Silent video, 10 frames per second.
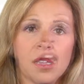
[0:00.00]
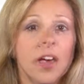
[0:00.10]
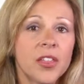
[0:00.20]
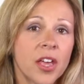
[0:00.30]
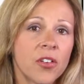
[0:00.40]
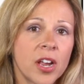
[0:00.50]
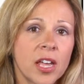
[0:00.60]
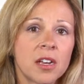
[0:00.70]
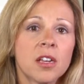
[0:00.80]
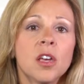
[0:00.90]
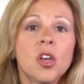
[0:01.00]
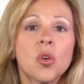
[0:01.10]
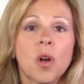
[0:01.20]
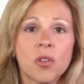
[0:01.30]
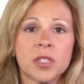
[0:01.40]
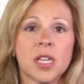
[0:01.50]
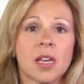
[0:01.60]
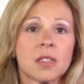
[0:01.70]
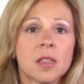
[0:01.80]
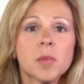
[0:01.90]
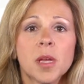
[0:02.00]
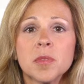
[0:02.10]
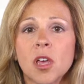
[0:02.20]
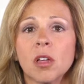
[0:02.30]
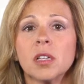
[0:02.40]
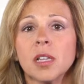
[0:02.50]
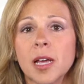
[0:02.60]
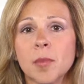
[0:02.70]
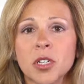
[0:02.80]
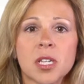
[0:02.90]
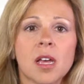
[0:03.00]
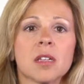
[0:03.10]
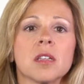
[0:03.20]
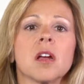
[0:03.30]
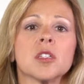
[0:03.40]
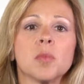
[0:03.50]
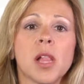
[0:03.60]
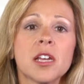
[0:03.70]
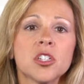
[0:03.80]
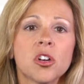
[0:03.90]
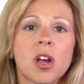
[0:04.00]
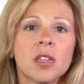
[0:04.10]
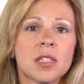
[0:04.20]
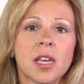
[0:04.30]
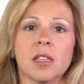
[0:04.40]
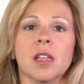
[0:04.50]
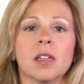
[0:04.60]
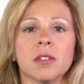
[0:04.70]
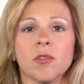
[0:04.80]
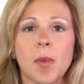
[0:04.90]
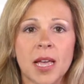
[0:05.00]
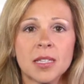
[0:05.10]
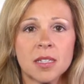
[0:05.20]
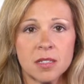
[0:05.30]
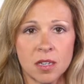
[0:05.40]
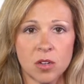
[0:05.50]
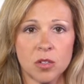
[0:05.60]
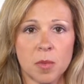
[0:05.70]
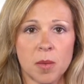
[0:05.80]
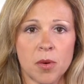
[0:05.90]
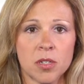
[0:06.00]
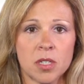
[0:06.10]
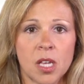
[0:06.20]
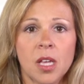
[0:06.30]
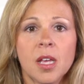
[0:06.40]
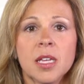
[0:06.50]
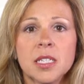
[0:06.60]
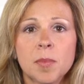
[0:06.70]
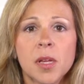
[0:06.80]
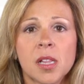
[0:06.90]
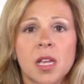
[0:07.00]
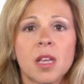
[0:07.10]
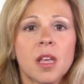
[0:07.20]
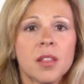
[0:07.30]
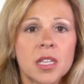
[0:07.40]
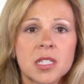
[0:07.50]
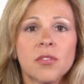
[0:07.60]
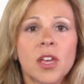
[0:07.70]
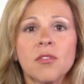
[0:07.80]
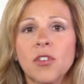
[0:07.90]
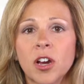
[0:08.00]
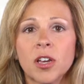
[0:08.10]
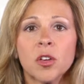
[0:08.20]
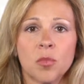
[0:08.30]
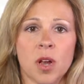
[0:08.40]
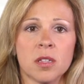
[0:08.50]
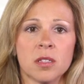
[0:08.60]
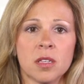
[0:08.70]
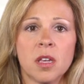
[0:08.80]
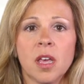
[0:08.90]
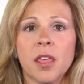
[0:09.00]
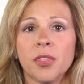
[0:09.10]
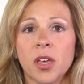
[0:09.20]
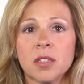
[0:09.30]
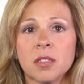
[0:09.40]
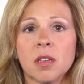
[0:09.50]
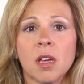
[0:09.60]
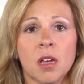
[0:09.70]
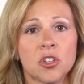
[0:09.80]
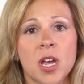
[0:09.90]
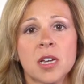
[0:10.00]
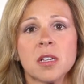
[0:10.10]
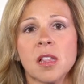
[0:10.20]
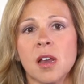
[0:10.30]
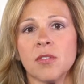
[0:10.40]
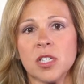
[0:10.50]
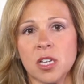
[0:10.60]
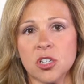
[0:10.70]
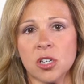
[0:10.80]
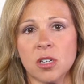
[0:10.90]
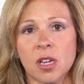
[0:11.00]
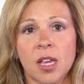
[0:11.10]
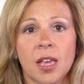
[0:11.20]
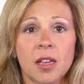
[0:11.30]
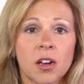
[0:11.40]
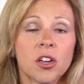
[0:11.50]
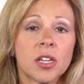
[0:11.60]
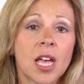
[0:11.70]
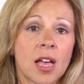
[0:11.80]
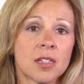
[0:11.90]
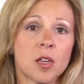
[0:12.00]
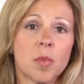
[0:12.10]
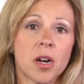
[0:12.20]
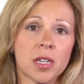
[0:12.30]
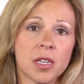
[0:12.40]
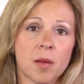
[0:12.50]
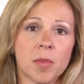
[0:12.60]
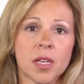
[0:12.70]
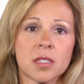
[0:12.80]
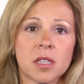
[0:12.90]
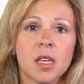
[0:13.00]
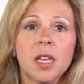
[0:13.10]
On the other hand, growth stocks, sometimes called glamour stocks, are splashed across the headlines of magazines and newspapers. Typically, these have had very good runs and thus attract a lot of attention and are good cocktail party topics.